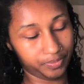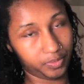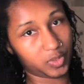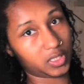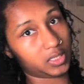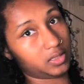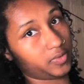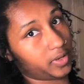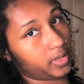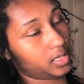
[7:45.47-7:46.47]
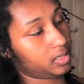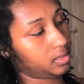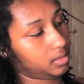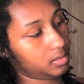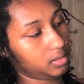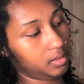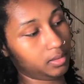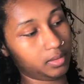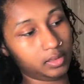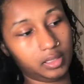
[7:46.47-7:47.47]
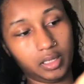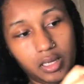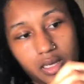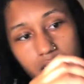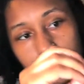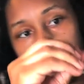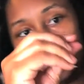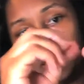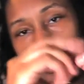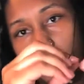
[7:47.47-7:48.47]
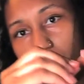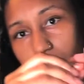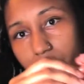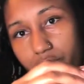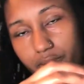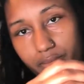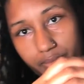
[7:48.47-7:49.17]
Once I get to the very end, say about here.